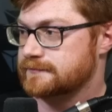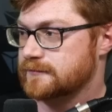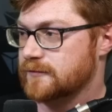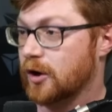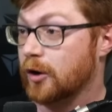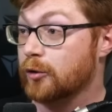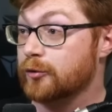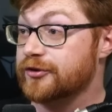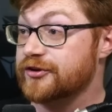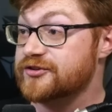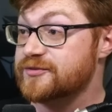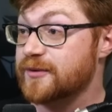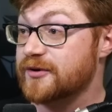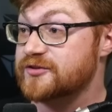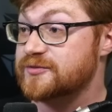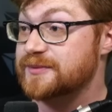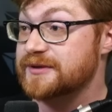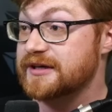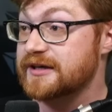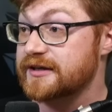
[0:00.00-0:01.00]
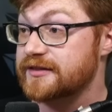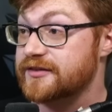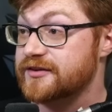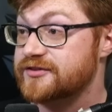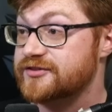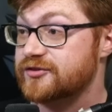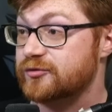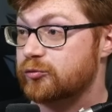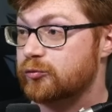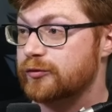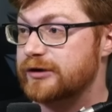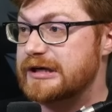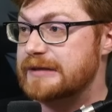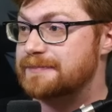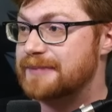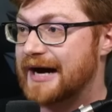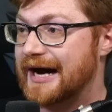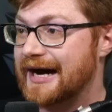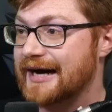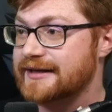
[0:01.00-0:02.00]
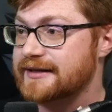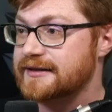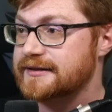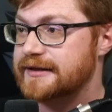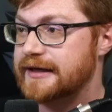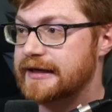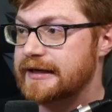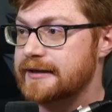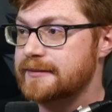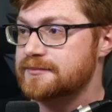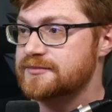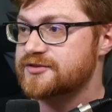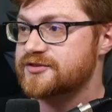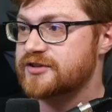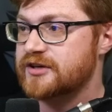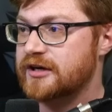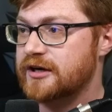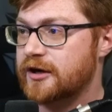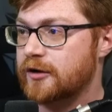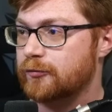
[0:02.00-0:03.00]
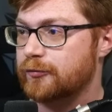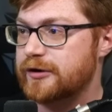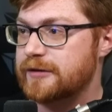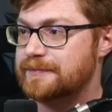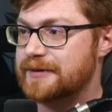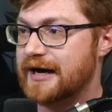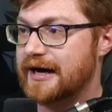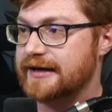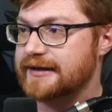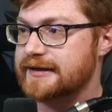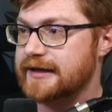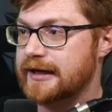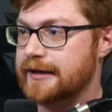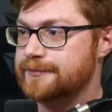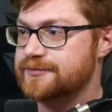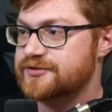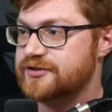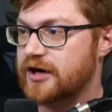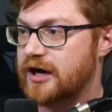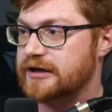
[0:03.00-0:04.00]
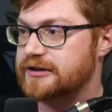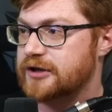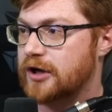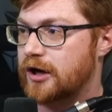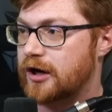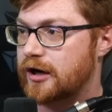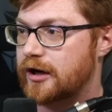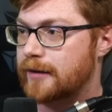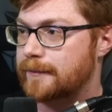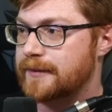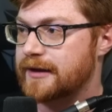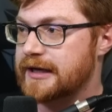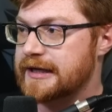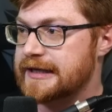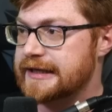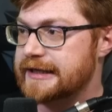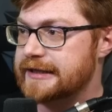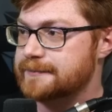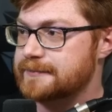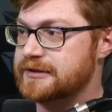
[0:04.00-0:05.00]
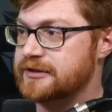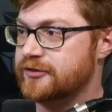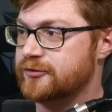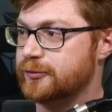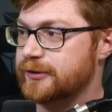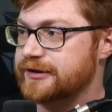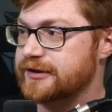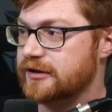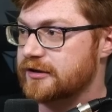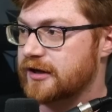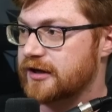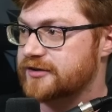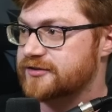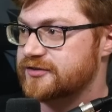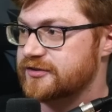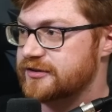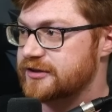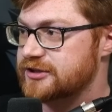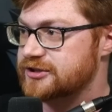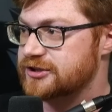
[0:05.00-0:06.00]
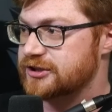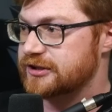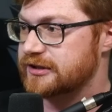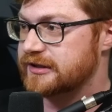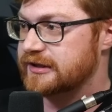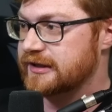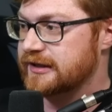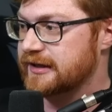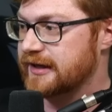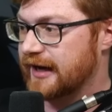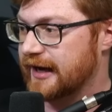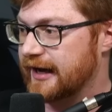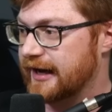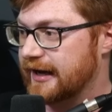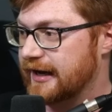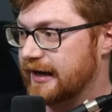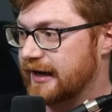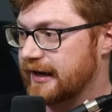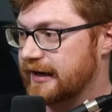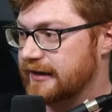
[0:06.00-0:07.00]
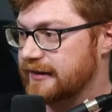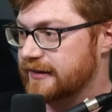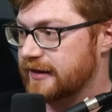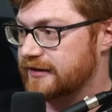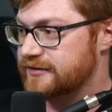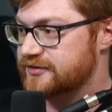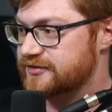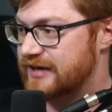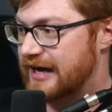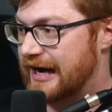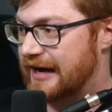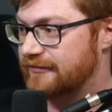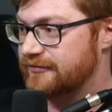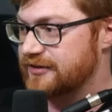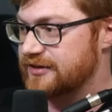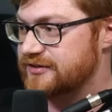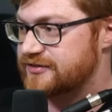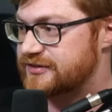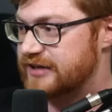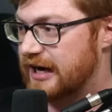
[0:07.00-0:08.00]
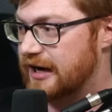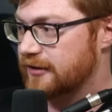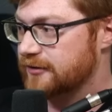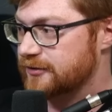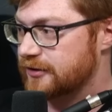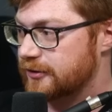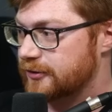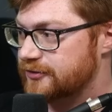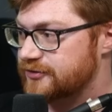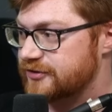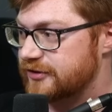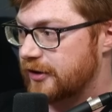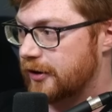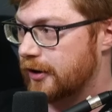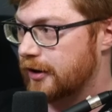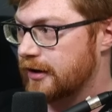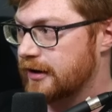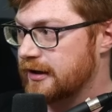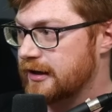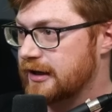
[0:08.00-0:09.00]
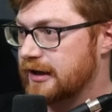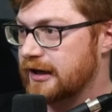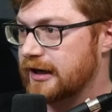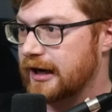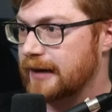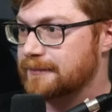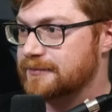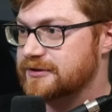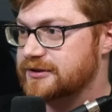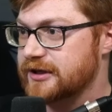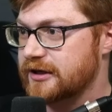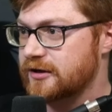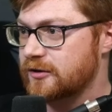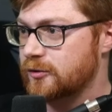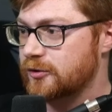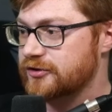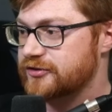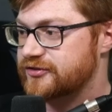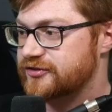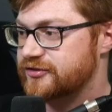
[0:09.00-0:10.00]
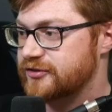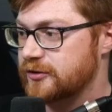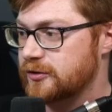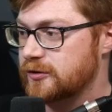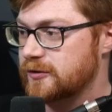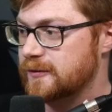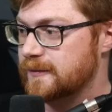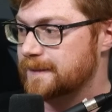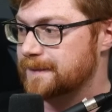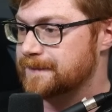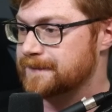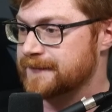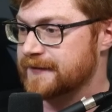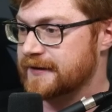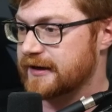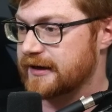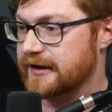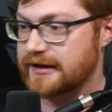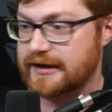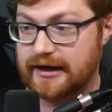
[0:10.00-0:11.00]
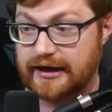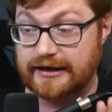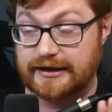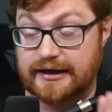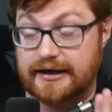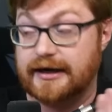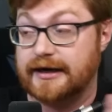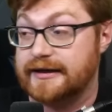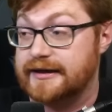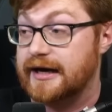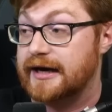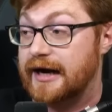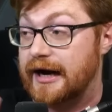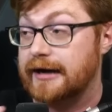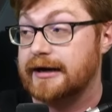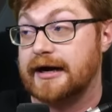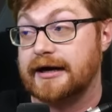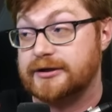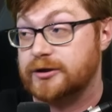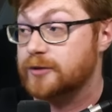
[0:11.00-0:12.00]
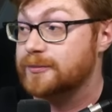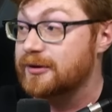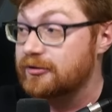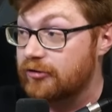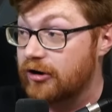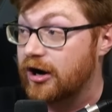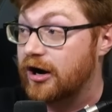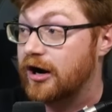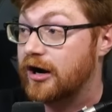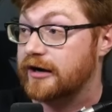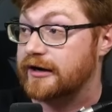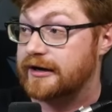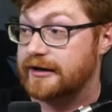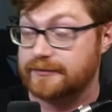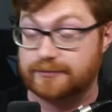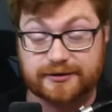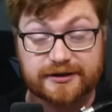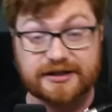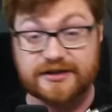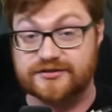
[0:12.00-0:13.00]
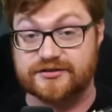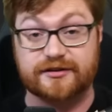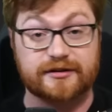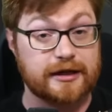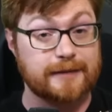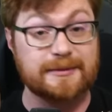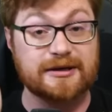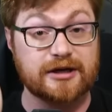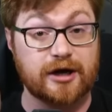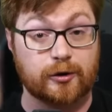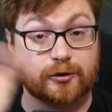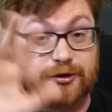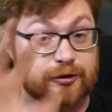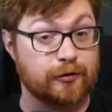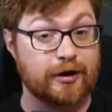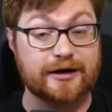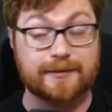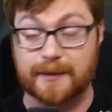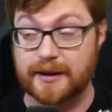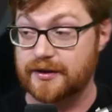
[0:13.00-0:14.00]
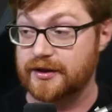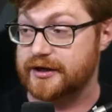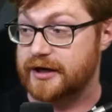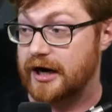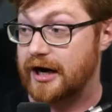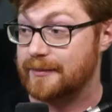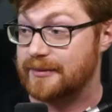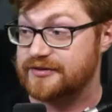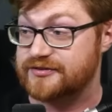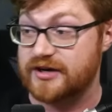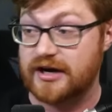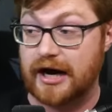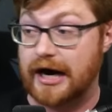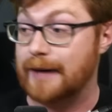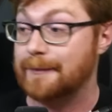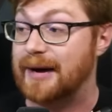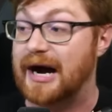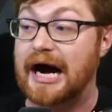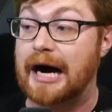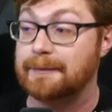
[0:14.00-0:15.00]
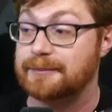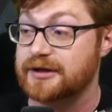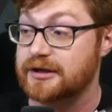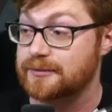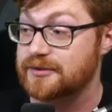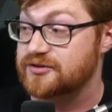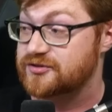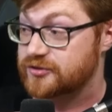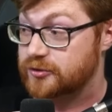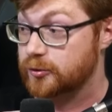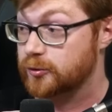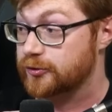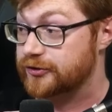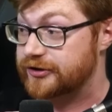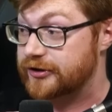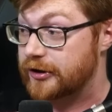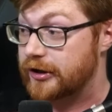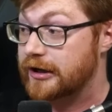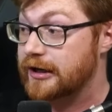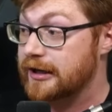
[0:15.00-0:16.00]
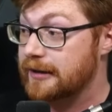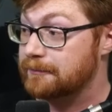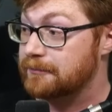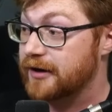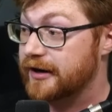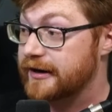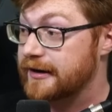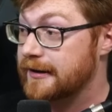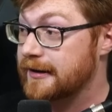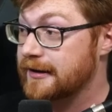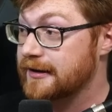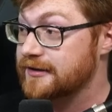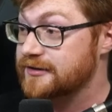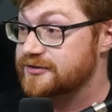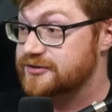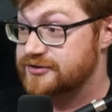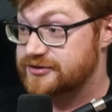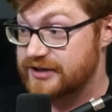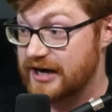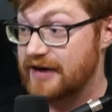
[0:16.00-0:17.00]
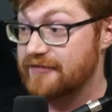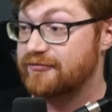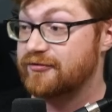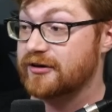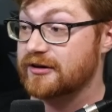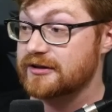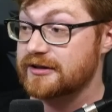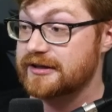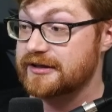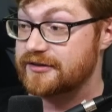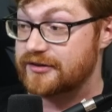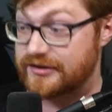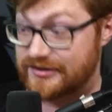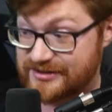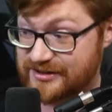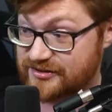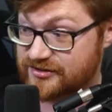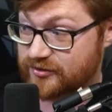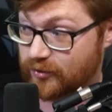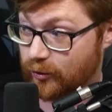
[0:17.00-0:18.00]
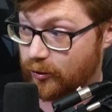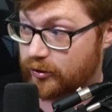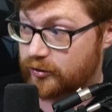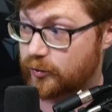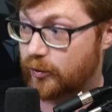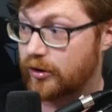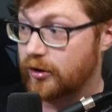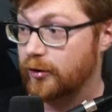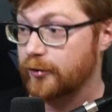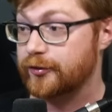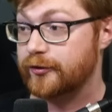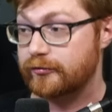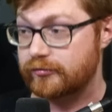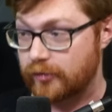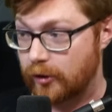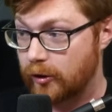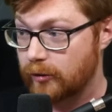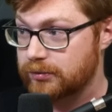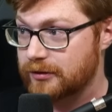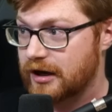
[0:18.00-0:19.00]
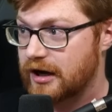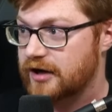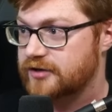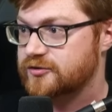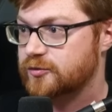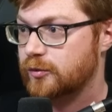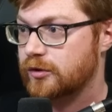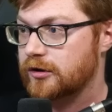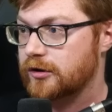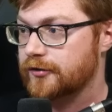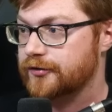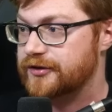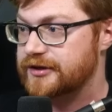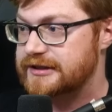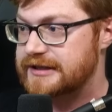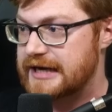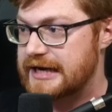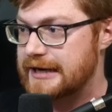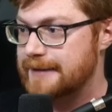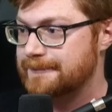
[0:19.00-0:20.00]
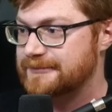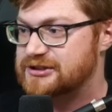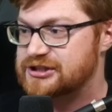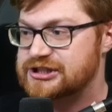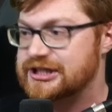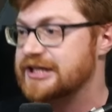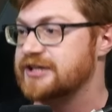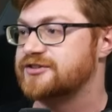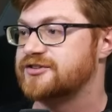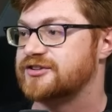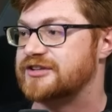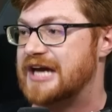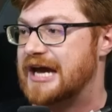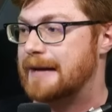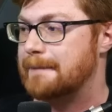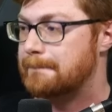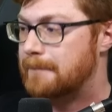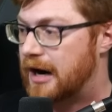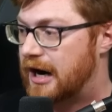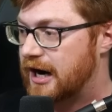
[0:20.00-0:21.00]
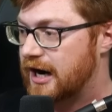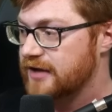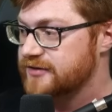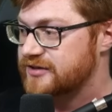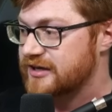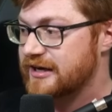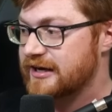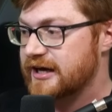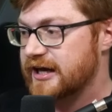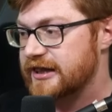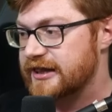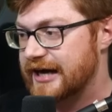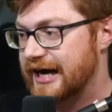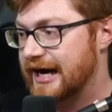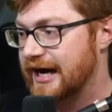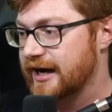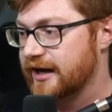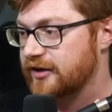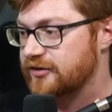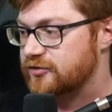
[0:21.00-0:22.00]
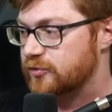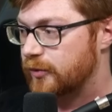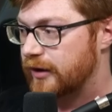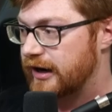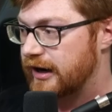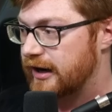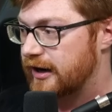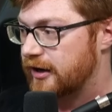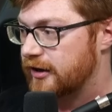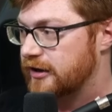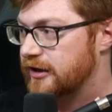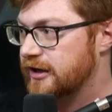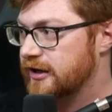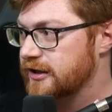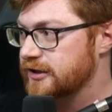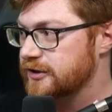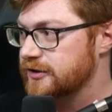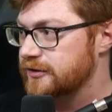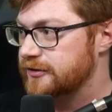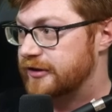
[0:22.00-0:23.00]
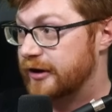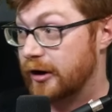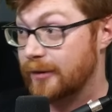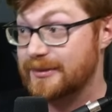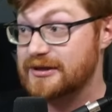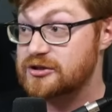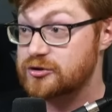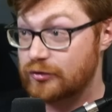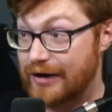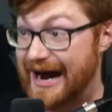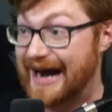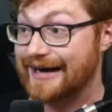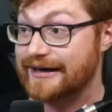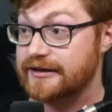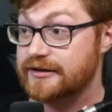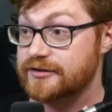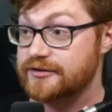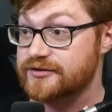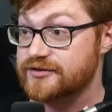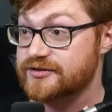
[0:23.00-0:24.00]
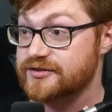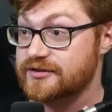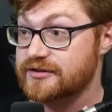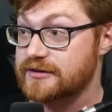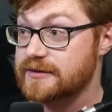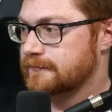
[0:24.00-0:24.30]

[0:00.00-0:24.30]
Oh, this must be it. This is Repack Games? repackgames.com, Hitman 3 Deluxe Edition, and they just have these downloads here. I'm going to assume, I, and again, I, I could be wrong. Please let me know. Correct me in the comments. I'm happy to be schooled here, but definitely the Discord world, the Roblox world, the game cheats, game mods, that is where there be dragons.